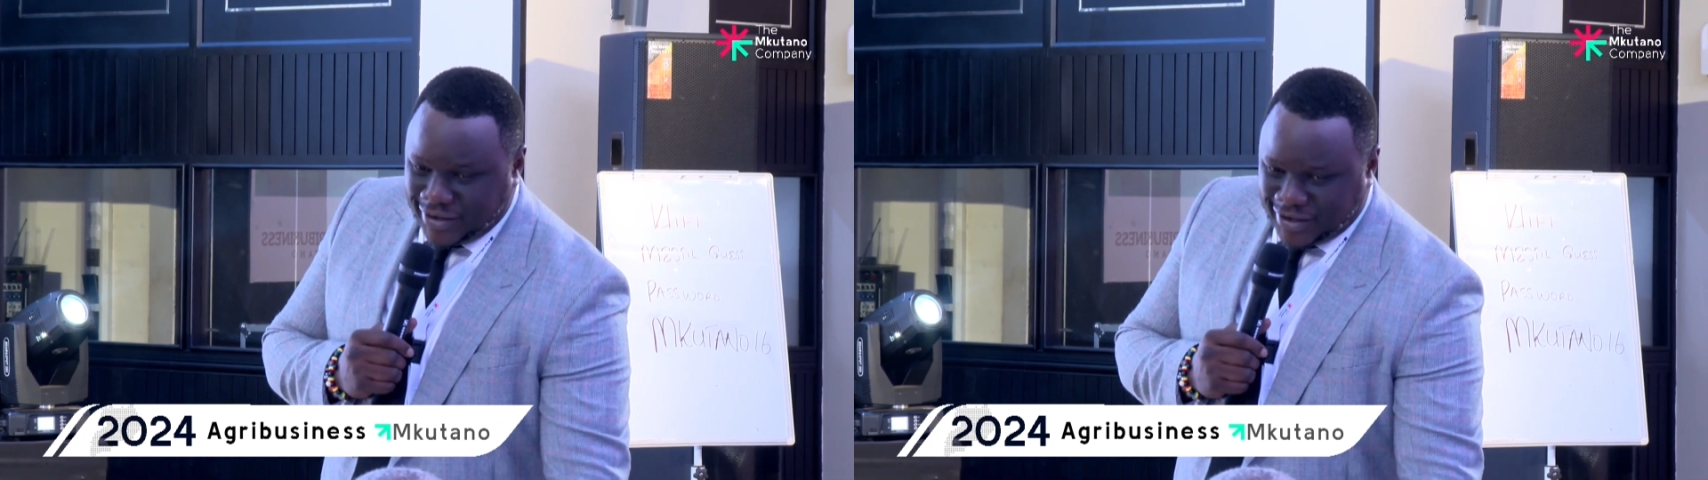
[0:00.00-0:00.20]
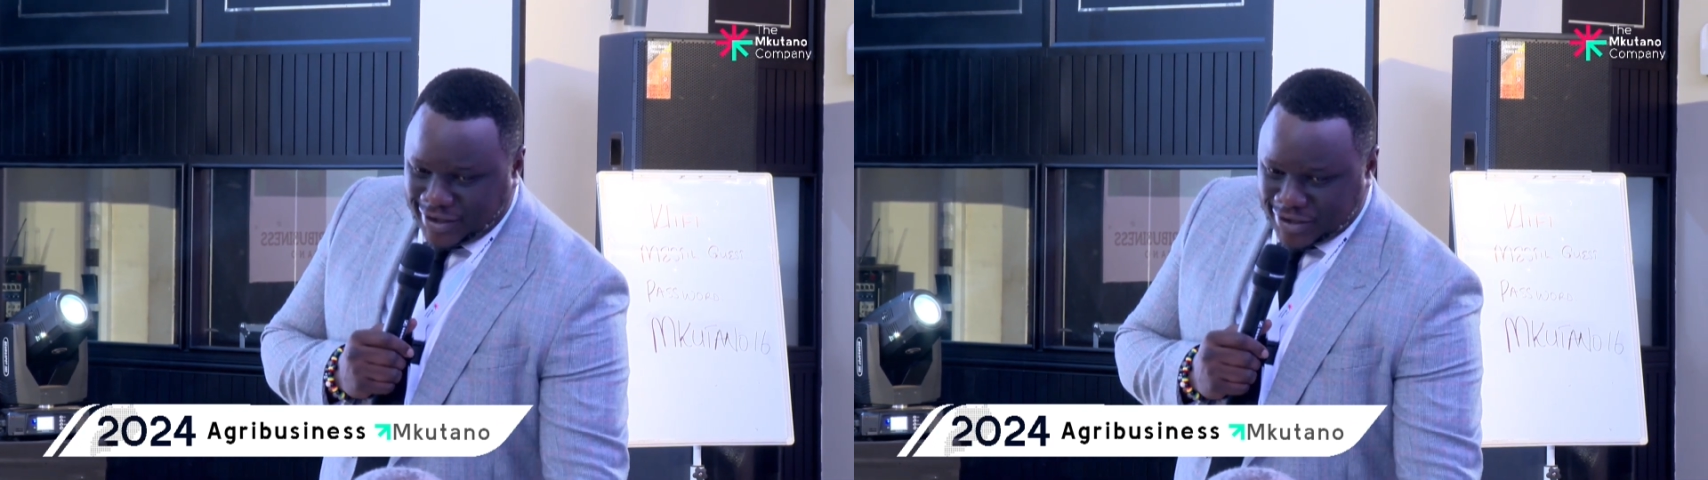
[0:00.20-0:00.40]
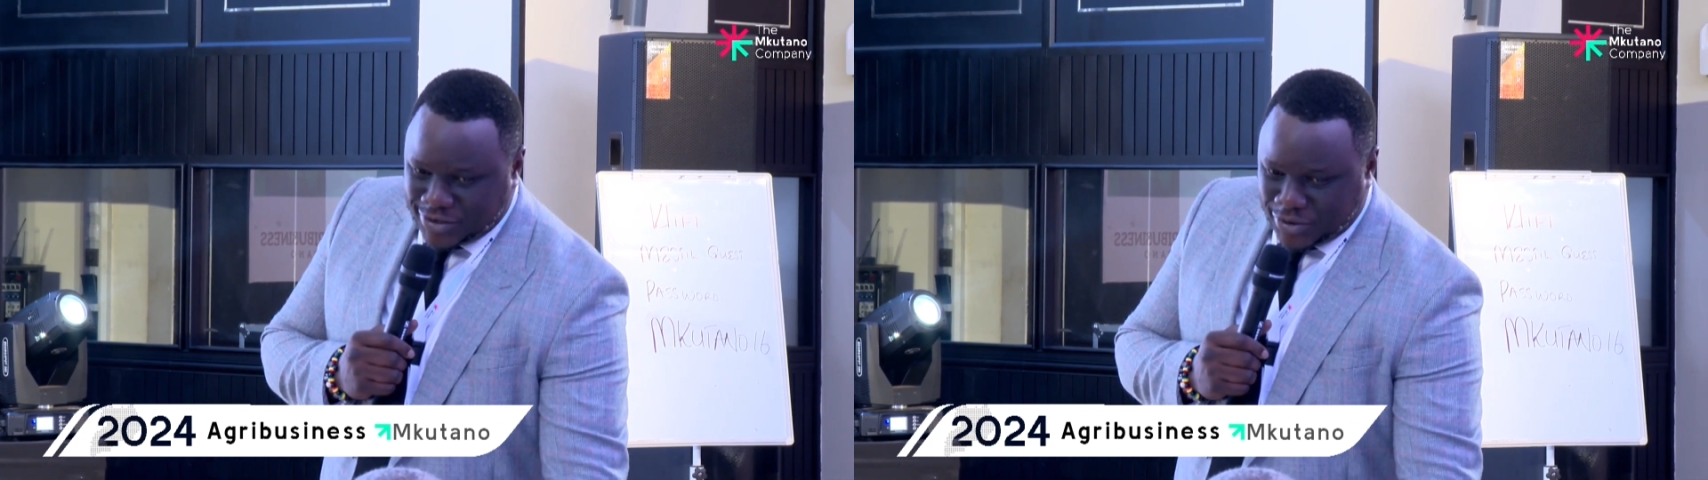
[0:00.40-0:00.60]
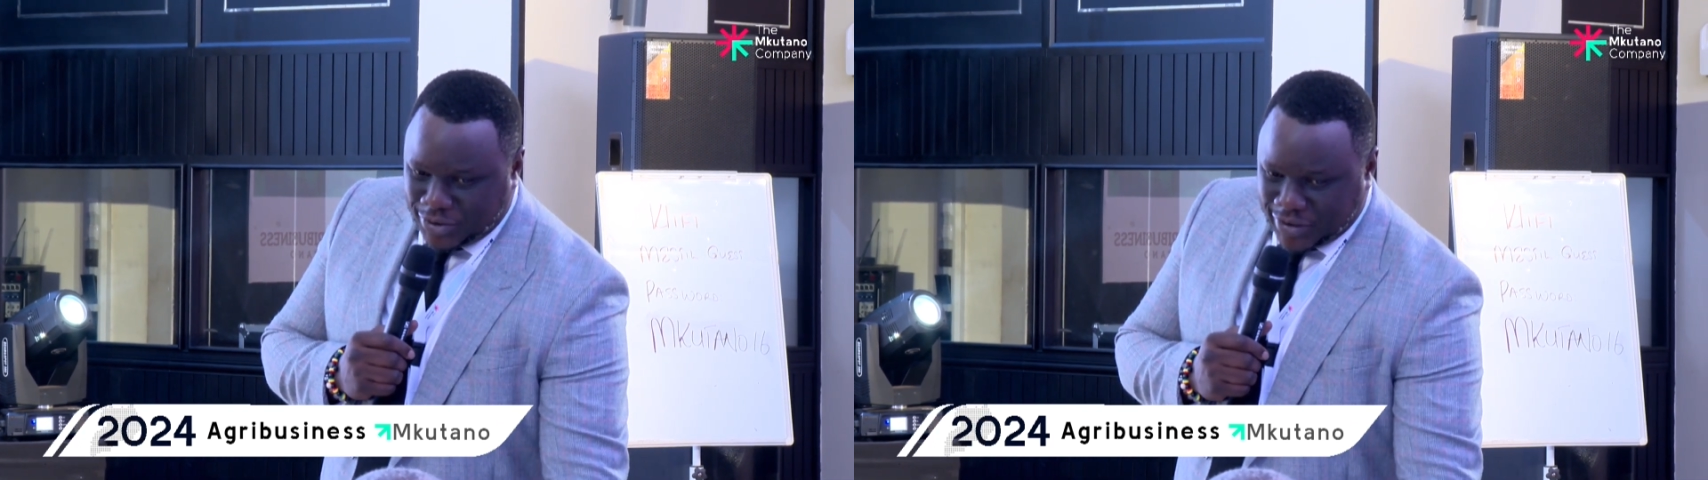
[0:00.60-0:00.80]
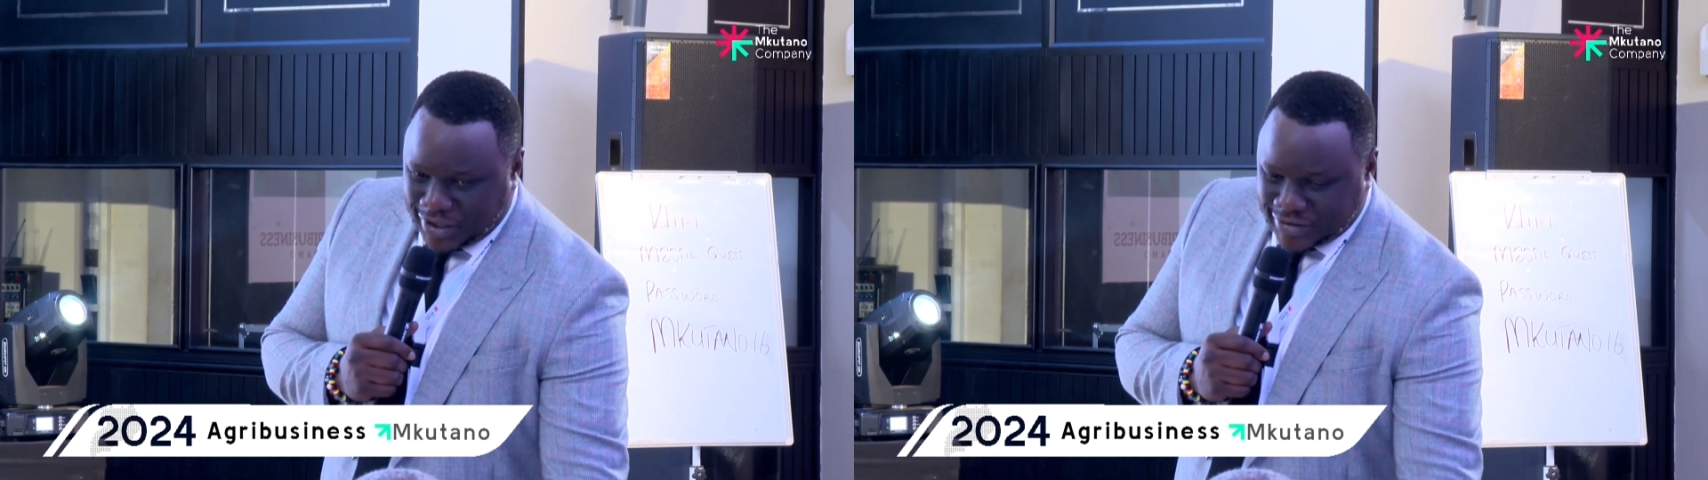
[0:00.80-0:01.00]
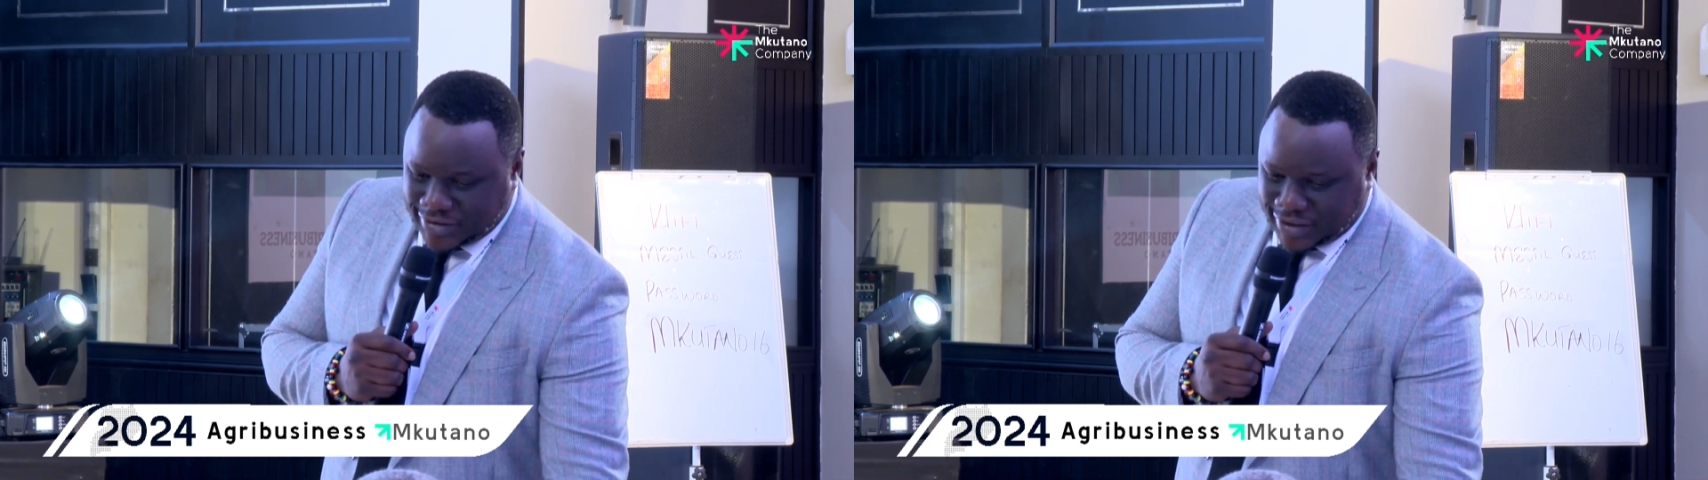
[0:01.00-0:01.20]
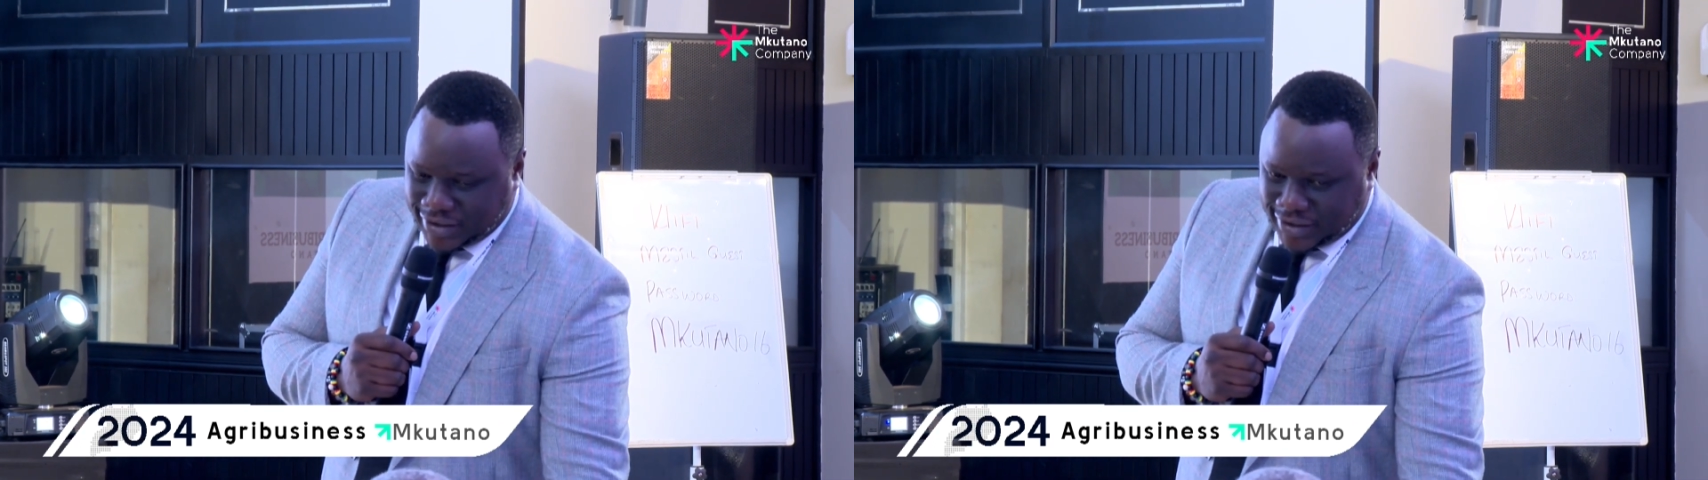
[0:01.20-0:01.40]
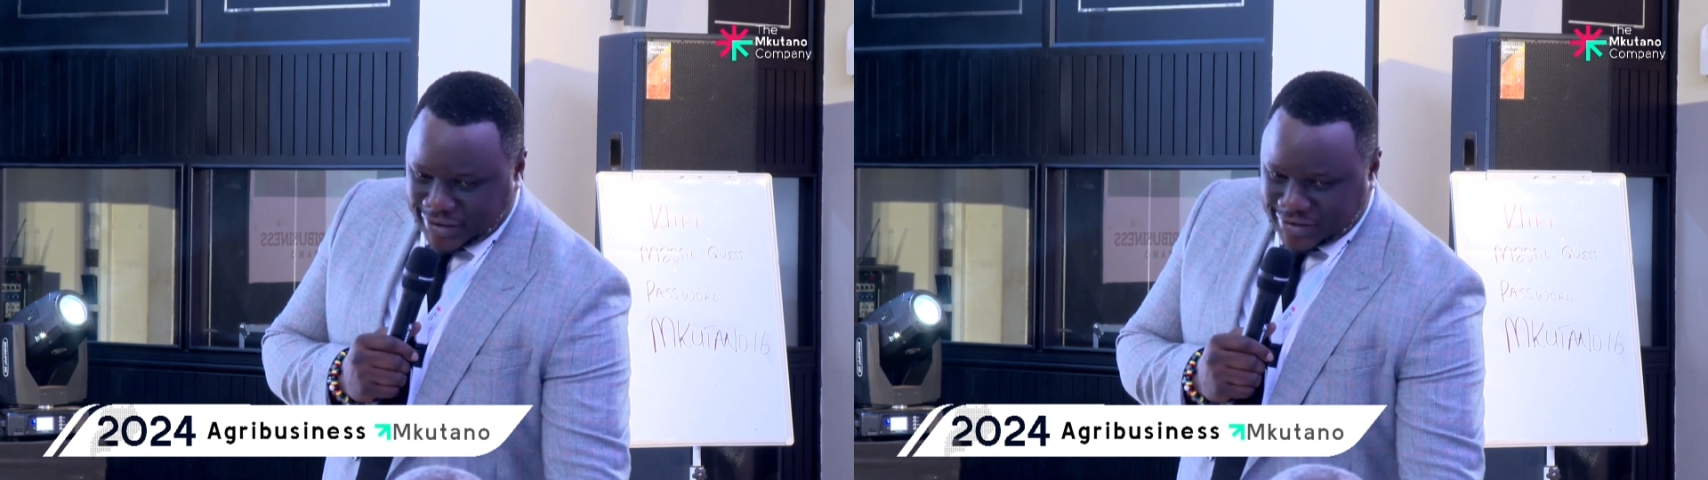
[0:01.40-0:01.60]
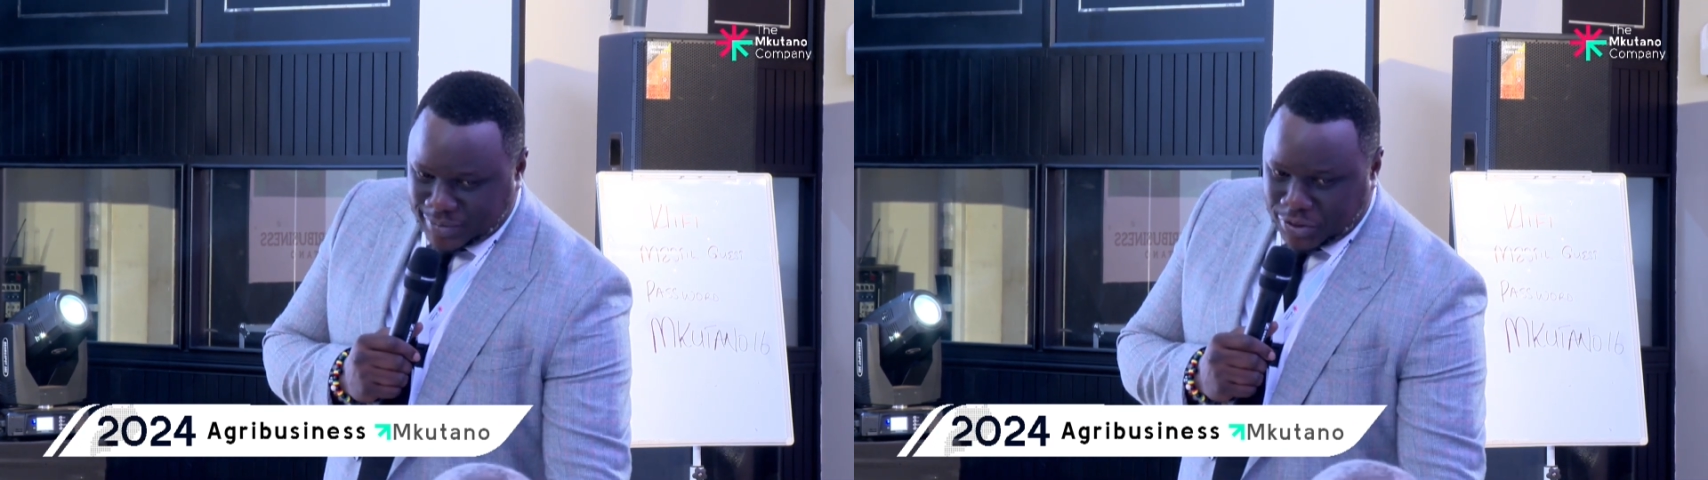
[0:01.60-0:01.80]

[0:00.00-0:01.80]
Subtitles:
Antonio has some